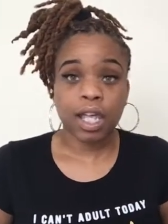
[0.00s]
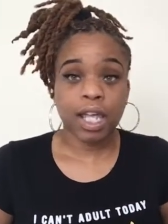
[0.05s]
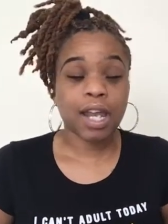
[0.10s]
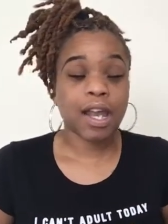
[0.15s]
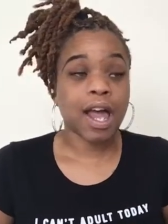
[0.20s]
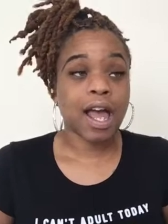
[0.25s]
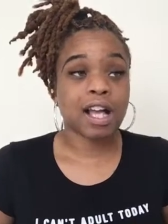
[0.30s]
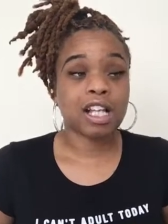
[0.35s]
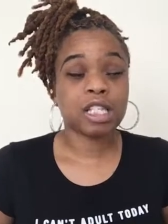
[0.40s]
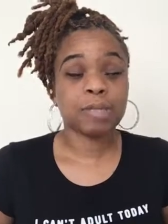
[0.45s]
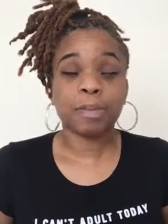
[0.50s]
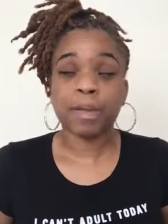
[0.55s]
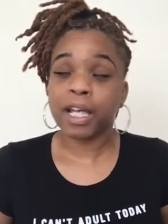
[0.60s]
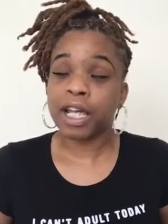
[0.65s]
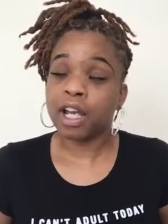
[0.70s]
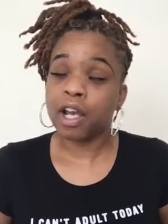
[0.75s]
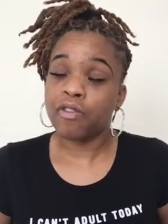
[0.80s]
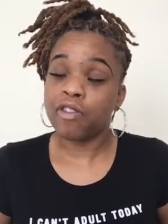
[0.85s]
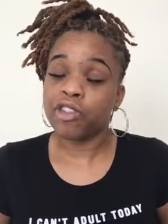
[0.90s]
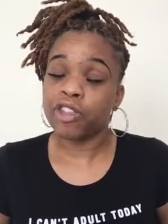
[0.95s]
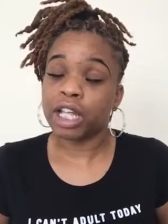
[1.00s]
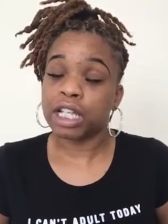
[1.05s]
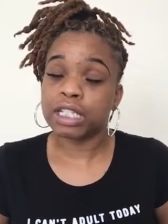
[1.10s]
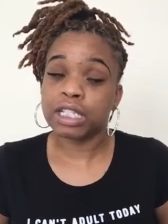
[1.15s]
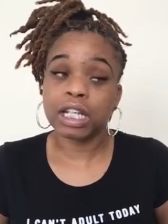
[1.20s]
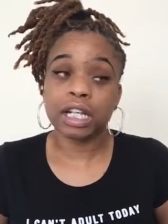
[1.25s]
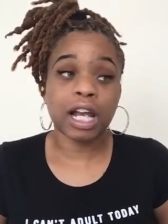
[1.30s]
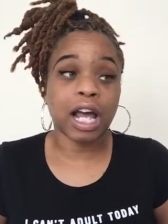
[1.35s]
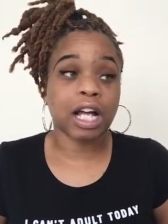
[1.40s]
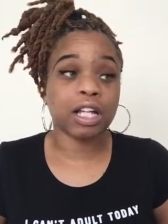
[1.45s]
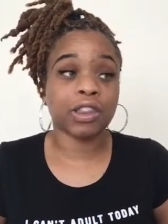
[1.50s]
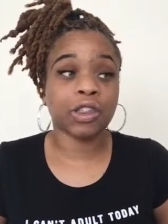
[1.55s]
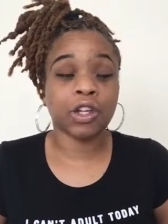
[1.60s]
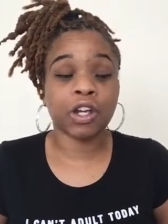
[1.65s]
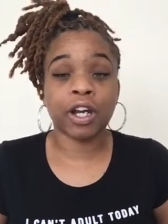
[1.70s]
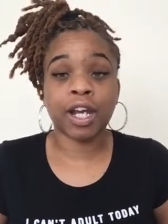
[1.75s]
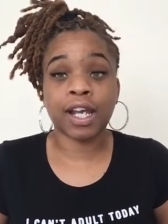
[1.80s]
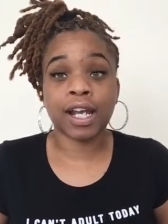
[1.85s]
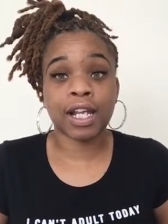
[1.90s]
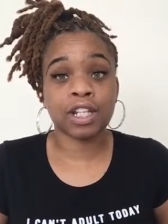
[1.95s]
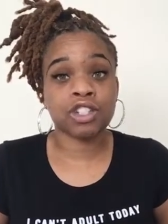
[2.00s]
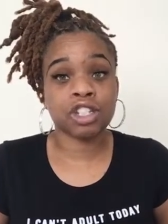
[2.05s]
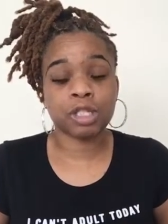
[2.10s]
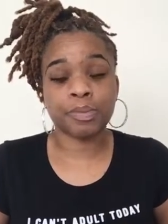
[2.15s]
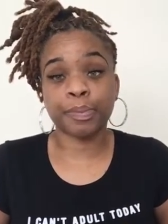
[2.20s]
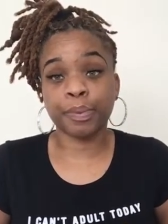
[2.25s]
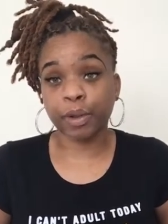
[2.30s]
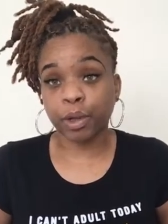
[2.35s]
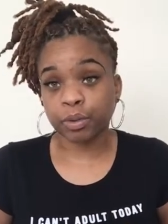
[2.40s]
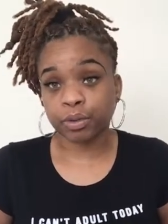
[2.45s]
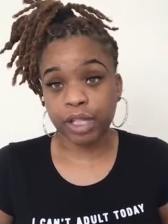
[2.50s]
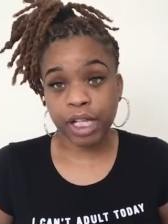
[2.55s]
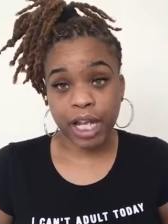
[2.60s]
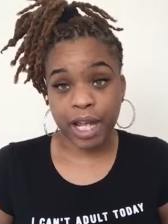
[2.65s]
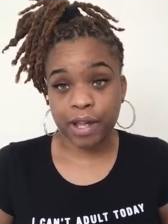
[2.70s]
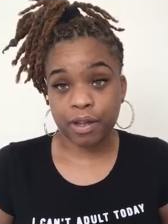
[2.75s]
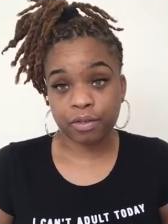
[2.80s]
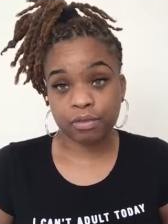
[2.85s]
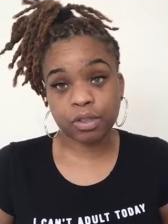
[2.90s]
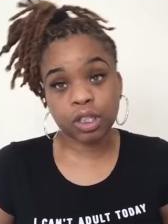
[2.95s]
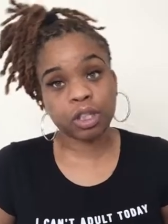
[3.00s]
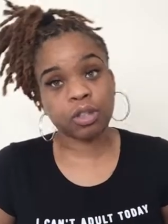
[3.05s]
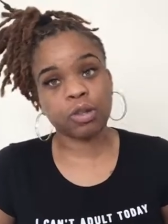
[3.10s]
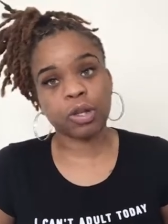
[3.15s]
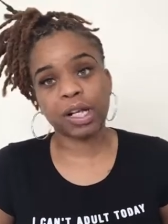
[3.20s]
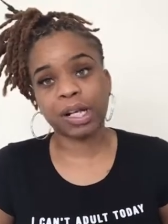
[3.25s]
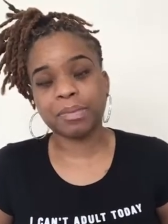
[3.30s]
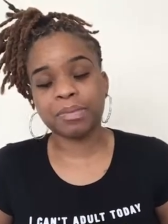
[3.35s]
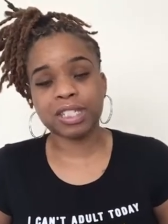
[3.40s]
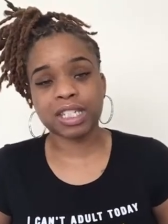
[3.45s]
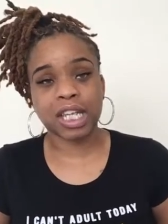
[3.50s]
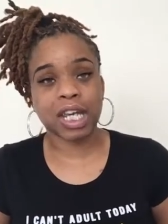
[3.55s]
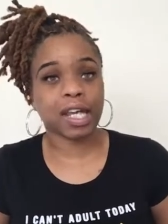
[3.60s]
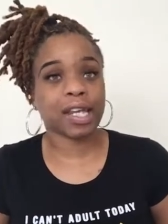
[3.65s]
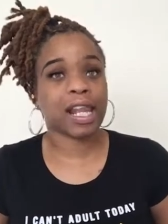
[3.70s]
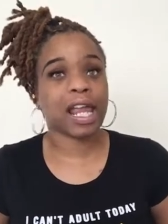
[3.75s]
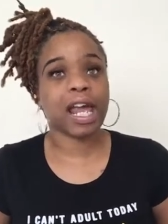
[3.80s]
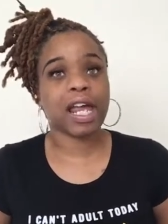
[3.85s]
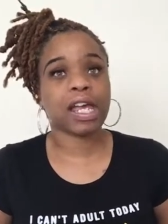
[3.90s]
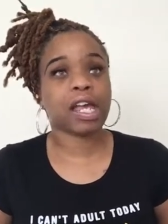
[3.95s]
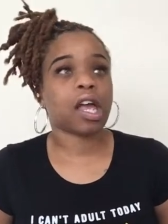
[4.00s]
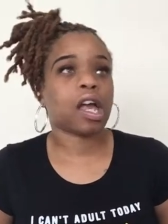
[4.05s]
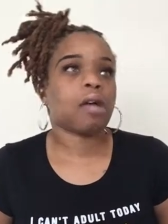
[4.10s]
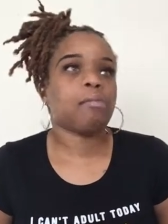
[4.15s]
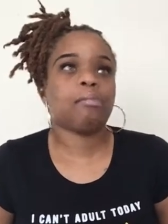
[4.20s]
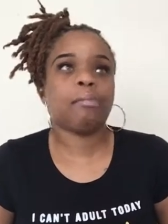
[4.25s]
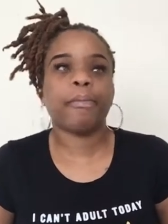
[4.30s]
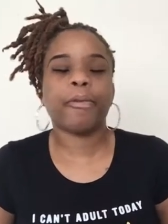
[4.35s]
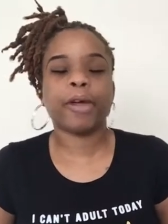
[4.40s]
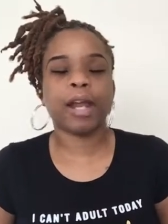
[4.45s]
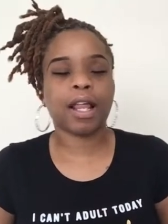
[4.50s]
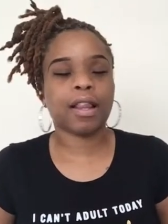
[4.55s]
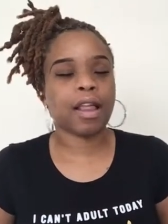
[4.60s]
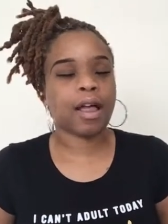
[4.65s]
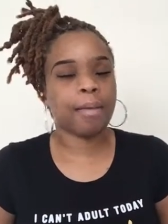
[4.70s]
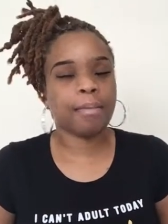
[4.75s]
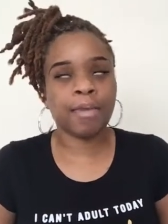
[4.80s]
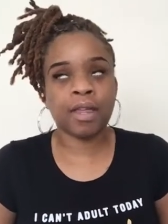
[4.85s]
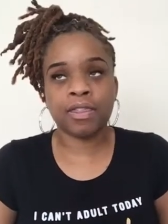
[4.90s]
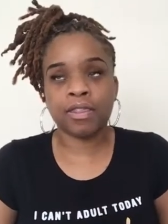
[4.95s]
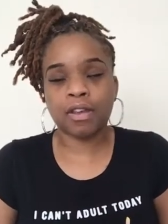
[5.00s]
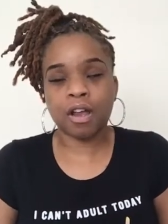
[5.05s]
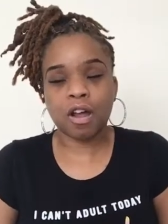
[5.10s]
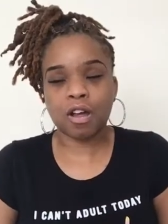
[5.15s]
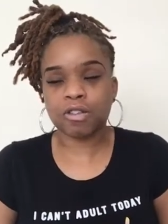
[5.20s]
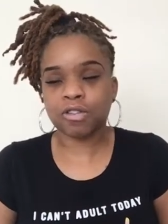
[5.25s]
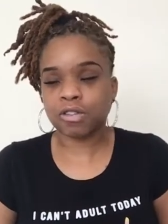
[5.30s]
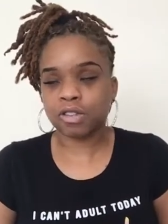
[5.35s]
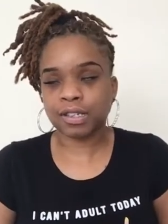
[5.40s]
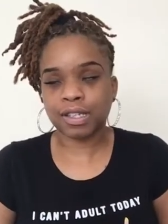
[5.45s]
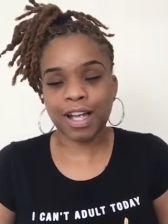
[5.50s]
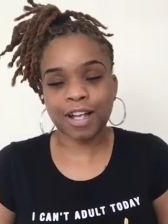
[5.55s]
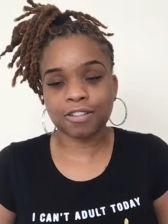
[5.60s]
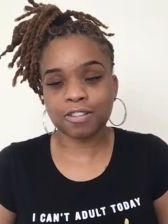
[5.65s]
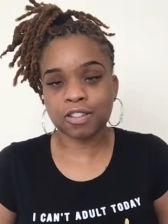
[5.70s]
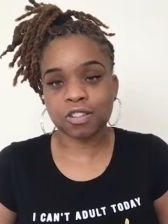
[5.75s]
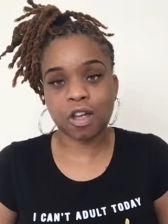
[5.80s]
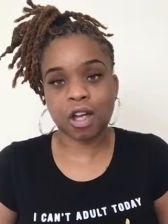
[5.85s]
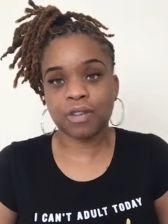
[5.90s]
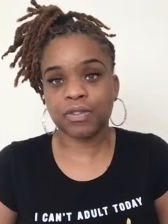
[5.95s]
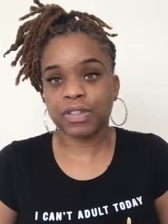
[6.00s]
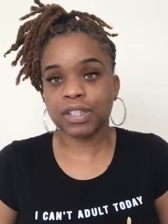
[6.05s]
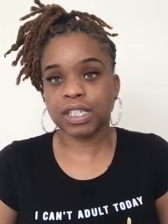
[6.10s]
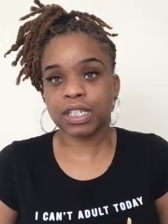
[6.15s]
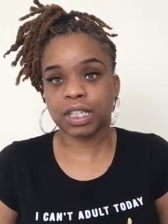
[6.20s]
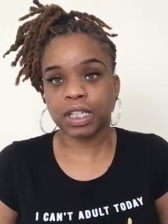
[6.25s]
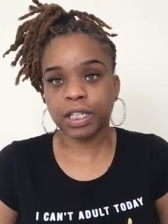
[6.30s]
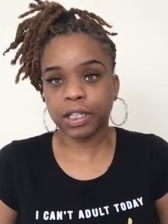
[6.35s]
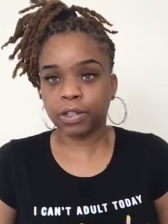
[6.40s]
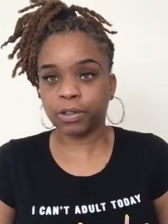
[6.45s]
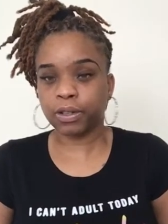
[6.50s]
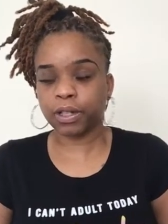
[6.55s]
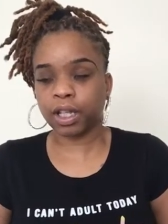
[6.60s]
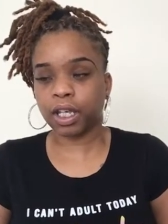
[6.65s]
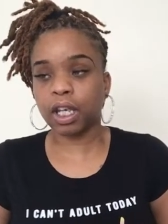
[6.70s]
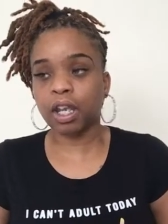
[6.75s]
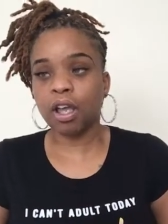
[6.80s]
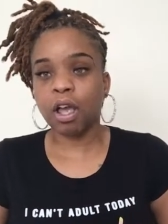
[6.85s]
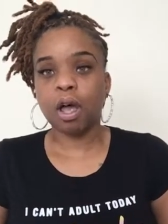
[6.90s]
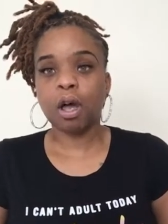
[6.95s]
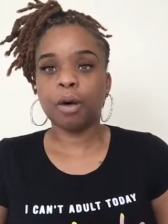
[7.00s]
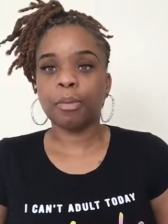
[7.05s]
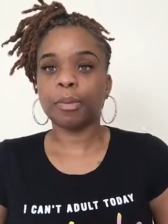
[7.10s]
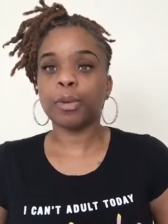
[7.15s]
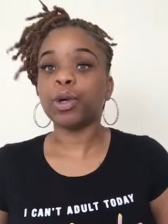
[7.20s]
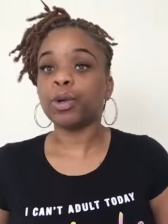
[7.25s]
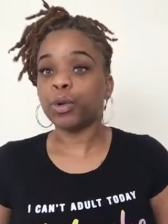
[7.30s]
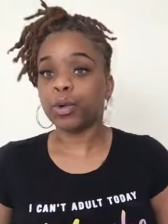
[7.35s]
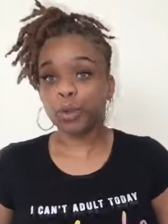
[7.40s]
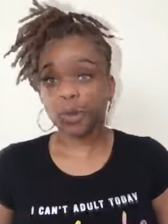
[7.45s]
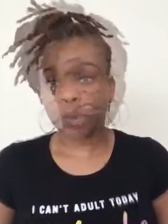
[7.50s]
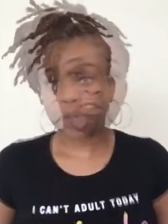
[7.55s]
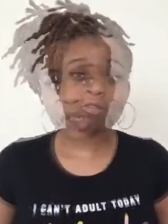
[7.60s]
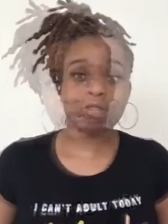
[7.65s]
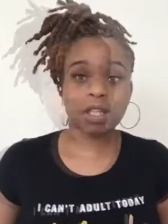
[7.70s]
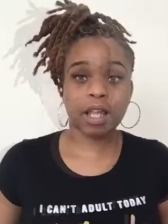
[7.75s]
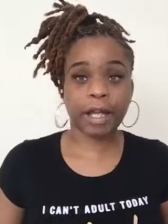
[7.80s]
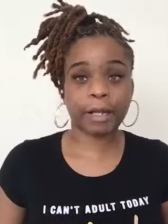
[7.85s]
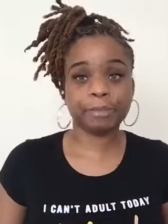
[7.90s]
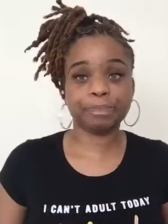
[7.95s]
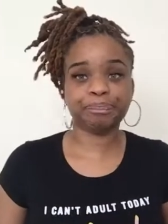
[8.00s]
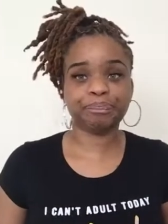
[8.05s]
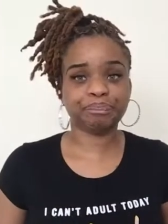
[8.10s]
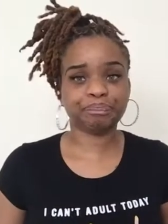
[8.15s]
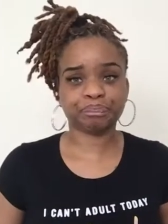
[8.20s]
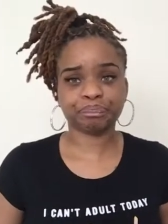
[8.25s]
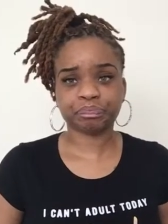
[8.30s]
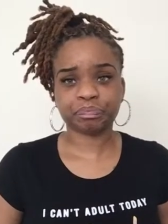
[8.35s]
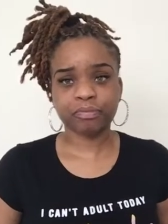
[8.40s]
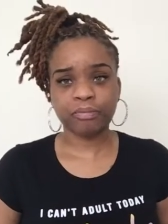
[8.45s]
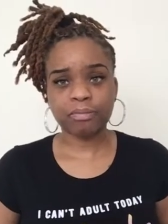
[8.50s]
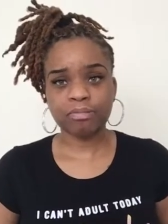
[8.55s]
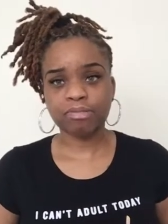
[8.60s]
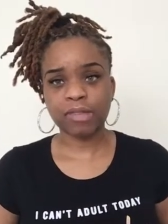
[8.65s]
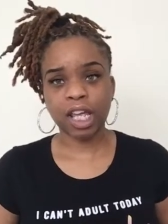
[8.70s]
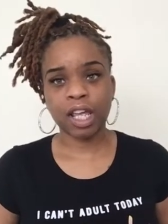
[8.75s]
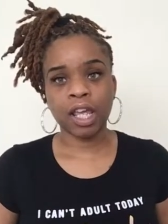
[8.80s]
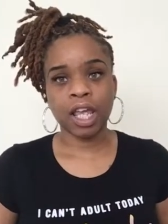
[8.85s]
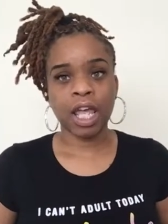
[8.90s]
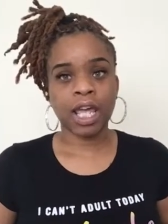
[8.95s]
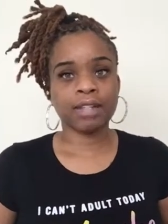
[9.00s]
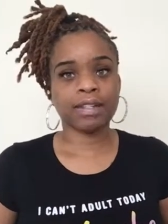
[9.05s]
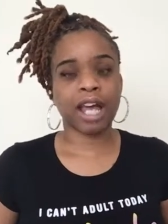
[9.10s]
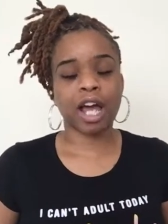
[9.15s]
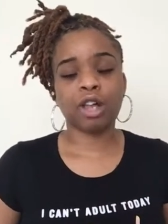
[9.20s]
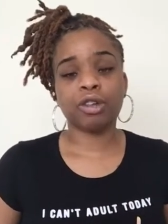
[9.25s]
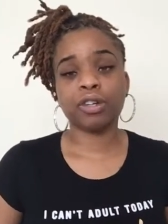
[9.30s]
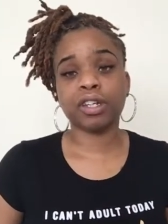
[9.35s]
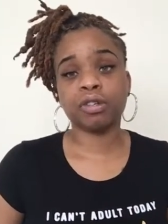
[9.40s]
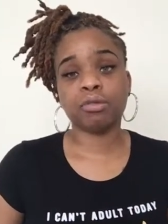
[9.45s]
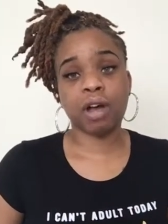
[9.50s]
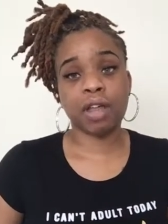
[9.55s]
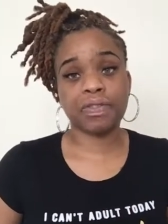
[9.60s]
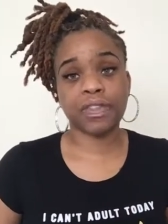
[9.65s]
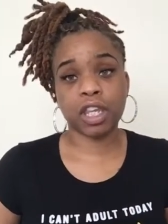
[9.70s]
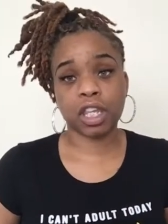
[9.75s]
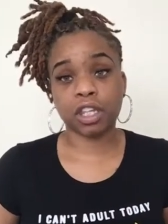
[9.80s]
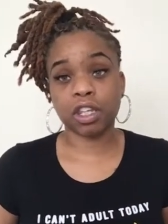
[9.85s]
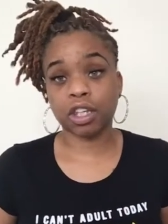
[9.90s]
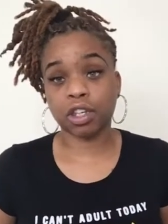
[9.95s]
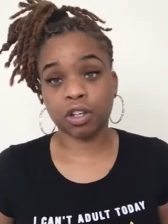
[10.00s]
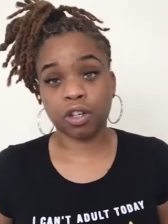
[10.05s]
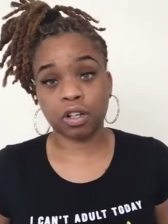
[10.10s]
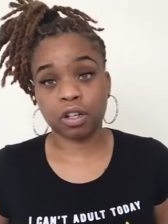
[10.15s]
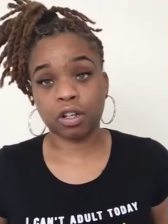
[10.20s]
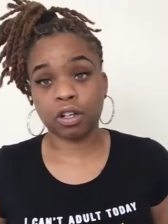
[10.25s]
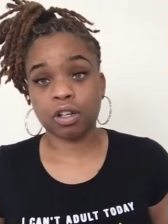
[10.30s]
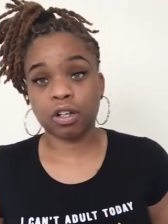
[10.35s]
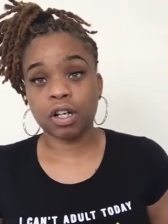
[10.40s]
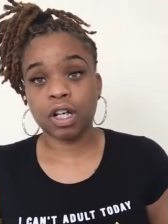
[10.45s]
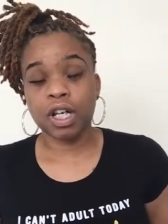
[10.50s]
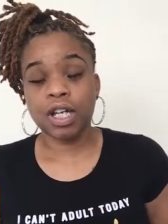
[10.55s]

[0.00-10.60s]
and I explained everything to the doctor and I just broke down. You know what I'm saying? Like, when I'm in the doc doctor's office, literally boohooing, it's like, not only do I think you're